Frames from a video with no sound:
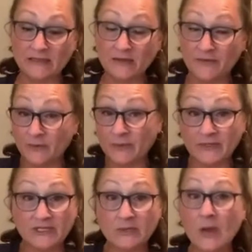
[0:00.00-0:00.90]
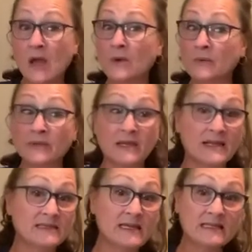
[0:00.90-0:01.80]
So if you really do, really
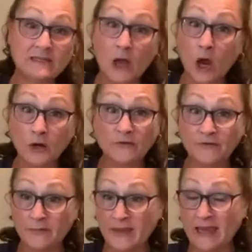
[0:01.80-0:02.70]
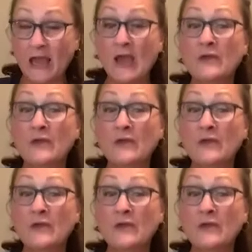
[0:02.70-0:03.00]
guys, it's hard for me.